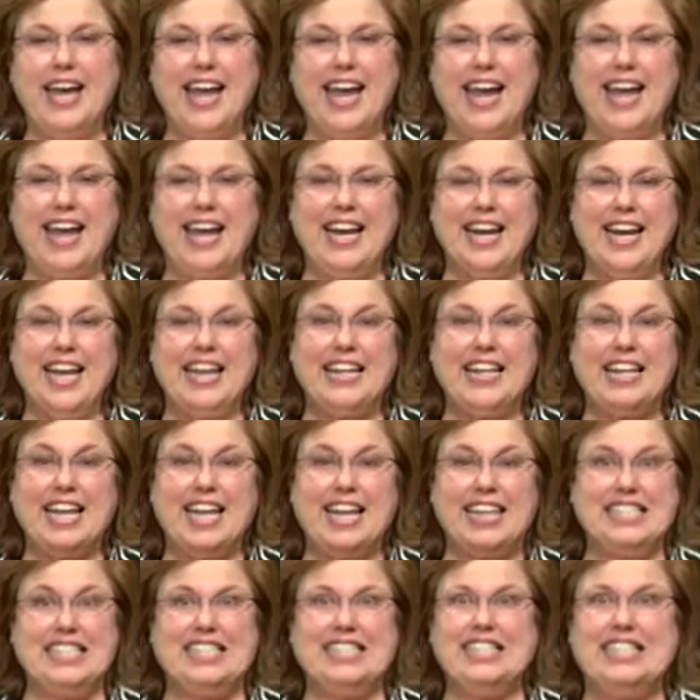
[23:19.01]
and I'd
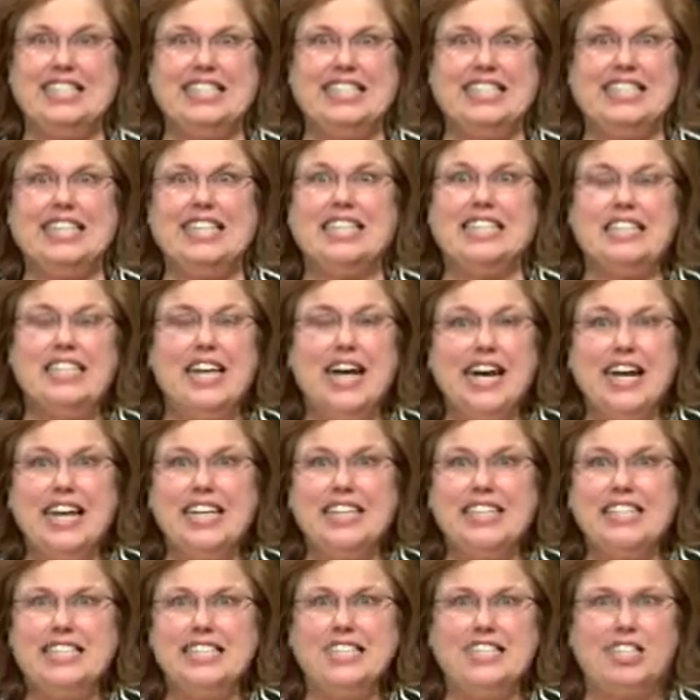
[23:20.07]
like to see
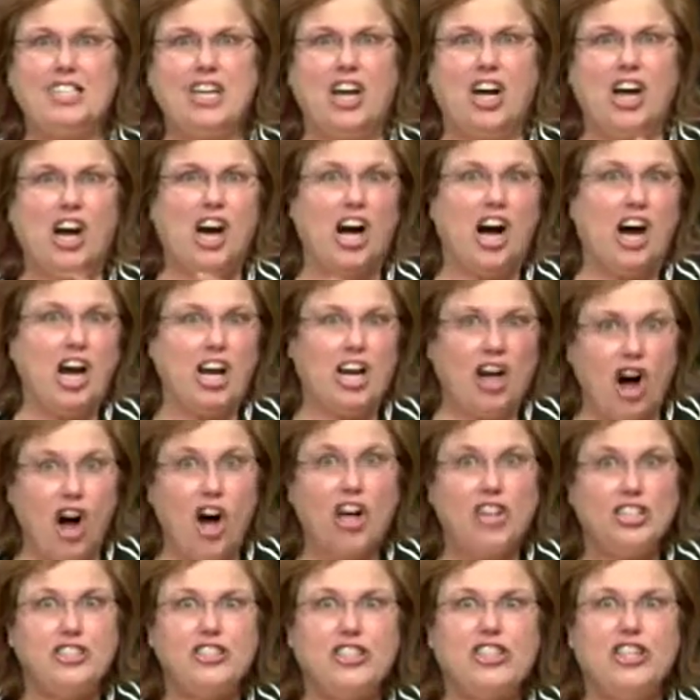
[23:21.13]
clients
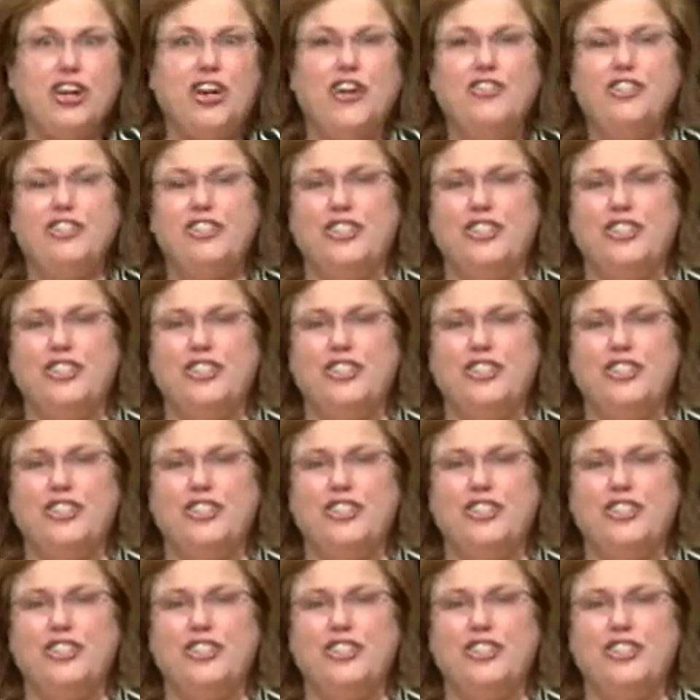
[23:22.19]
also.